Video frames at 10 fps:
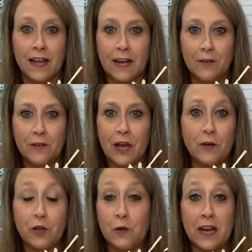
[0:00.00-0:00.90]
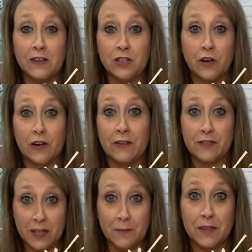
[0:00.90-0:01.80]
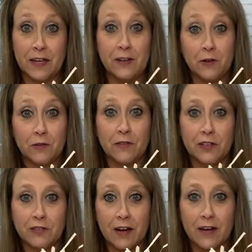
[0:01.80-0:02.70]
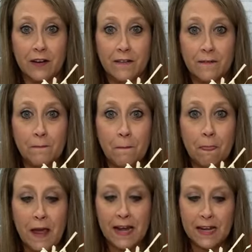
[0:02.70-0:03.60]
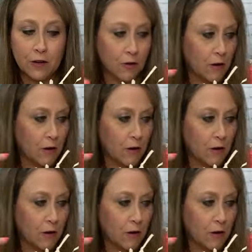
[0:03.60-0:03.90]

And oh no, you got a jar of something in your refrigerator. I need a